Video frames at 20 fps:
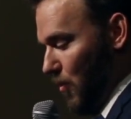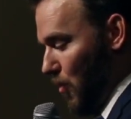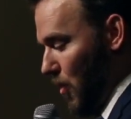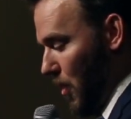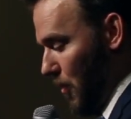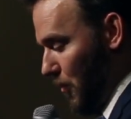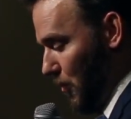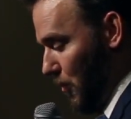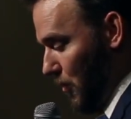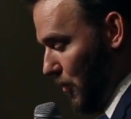
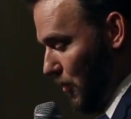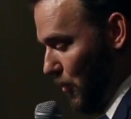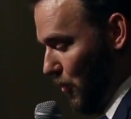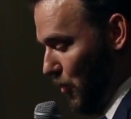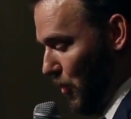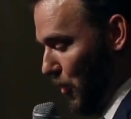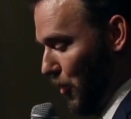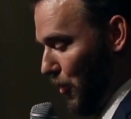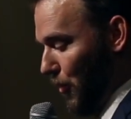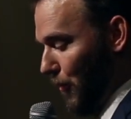
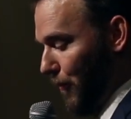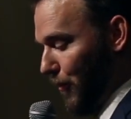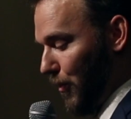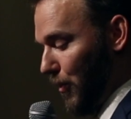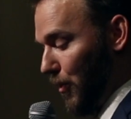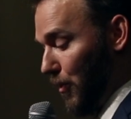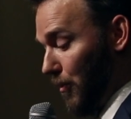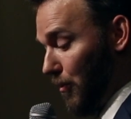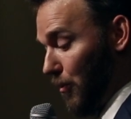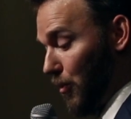What will your
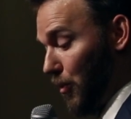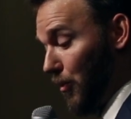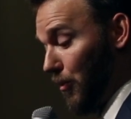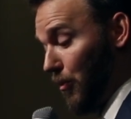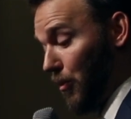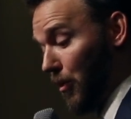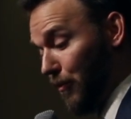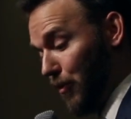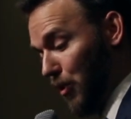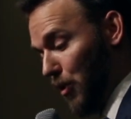
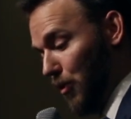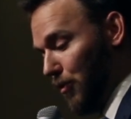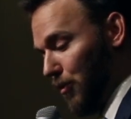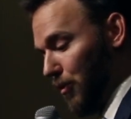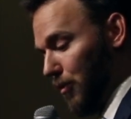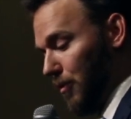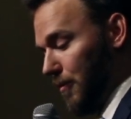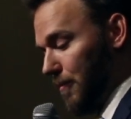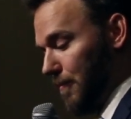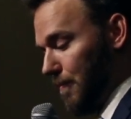
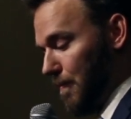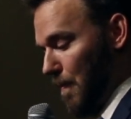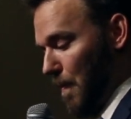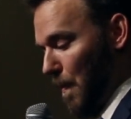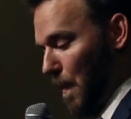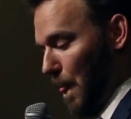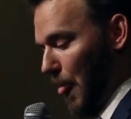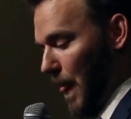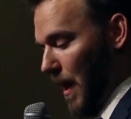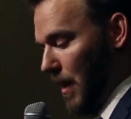refusal
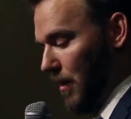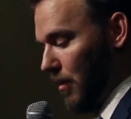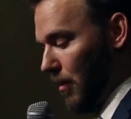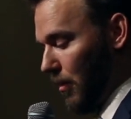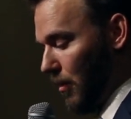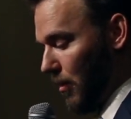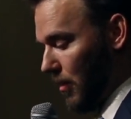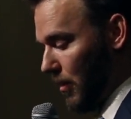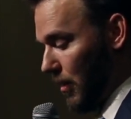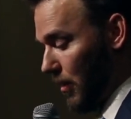
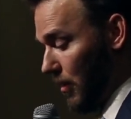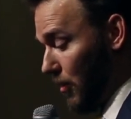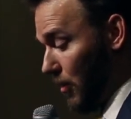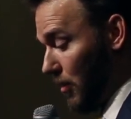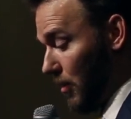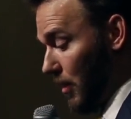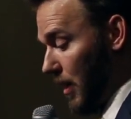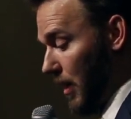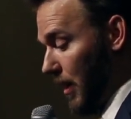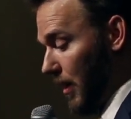to look,
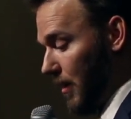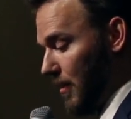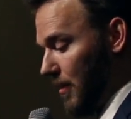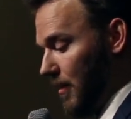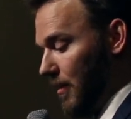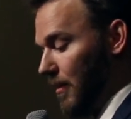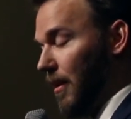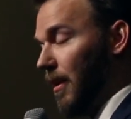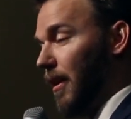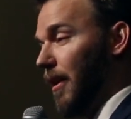look
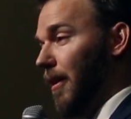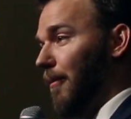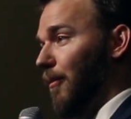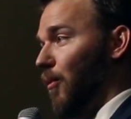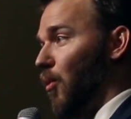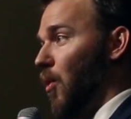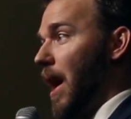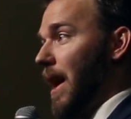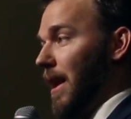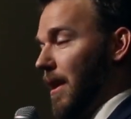like to
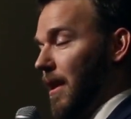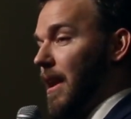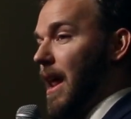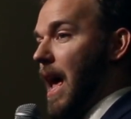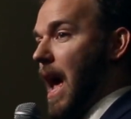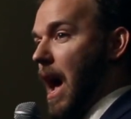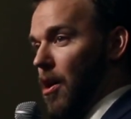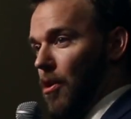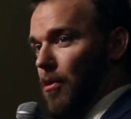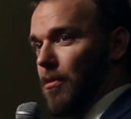Him right
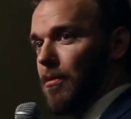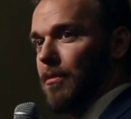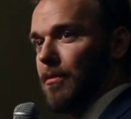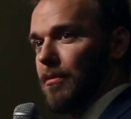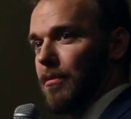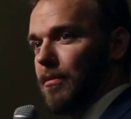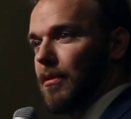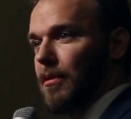now?